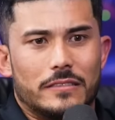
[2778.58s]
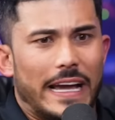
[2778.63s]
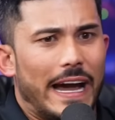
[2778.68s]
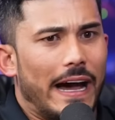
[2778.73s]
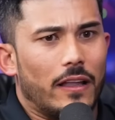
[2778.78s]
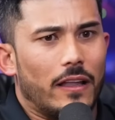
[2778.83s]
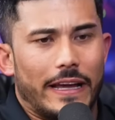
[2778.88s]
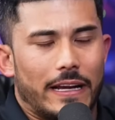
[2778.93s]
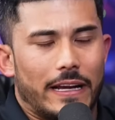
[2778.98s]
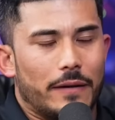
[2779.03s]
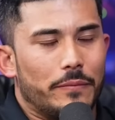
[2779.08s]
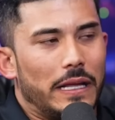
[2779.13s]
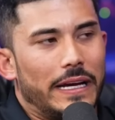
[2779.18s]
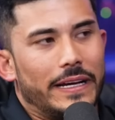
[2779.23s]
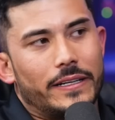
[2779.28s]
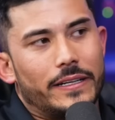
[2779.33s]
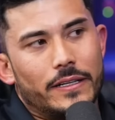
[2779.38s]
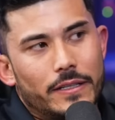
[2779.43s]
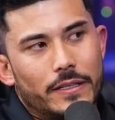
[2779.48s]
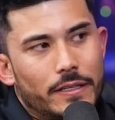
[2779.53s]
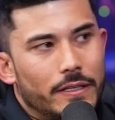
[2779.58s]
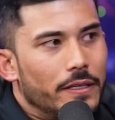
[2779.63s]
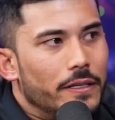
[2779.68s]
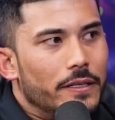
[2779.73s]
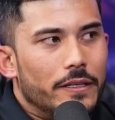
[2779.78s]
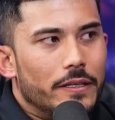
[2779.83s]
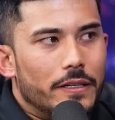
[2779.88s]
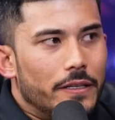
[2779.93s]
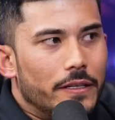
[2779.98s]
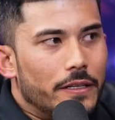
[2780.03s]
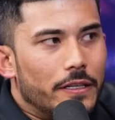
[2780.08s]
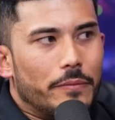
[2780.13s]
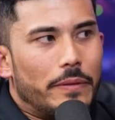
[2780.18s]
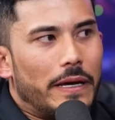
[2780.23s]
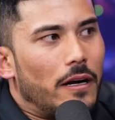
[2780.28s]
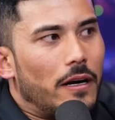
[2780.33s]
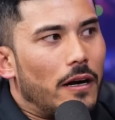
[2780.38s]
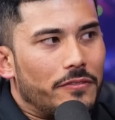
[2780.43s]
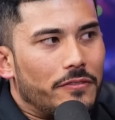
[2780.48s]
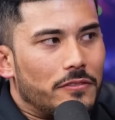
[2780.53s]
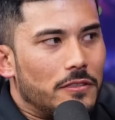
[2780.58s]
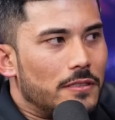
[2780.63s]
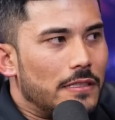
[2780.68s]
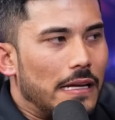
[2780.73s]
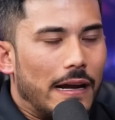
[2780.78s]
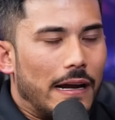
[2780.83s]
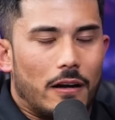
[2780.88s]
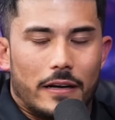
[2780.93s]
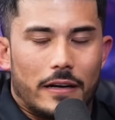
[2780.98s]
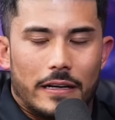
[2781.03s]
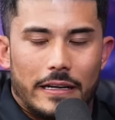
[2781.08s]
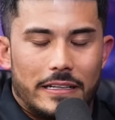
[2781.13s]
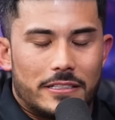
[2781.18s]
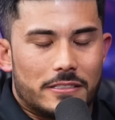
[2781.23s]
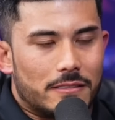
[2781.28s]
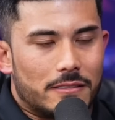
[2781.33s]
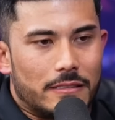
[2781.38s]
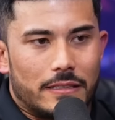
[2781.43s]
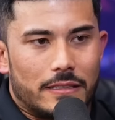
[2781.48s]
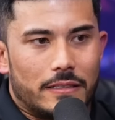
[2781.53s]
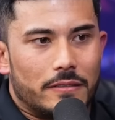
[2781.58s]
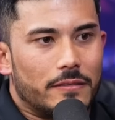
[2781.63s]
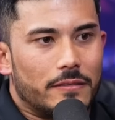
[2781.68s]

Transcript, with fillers: Yeah. Like, I'm like, you're better off just hiring an agency.